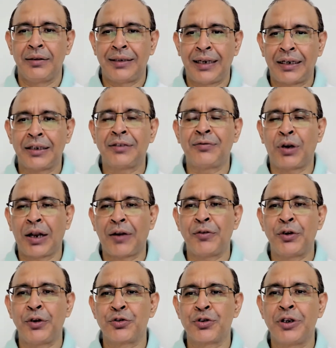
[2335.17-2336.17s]
That is what I
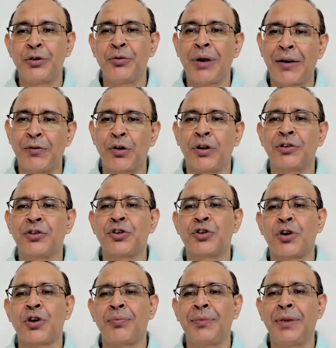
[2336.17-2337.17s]
would usually do. I would also
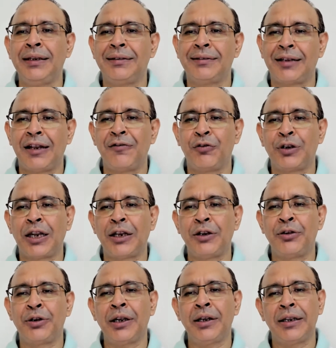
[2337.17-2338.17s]
stop the
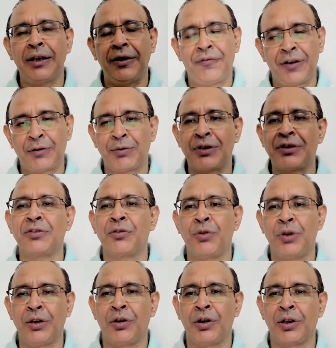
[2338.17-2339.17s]
sulfonylurea if it was
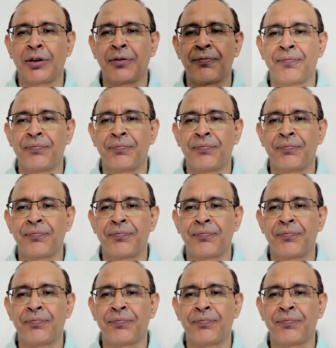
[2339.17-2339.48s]
going on.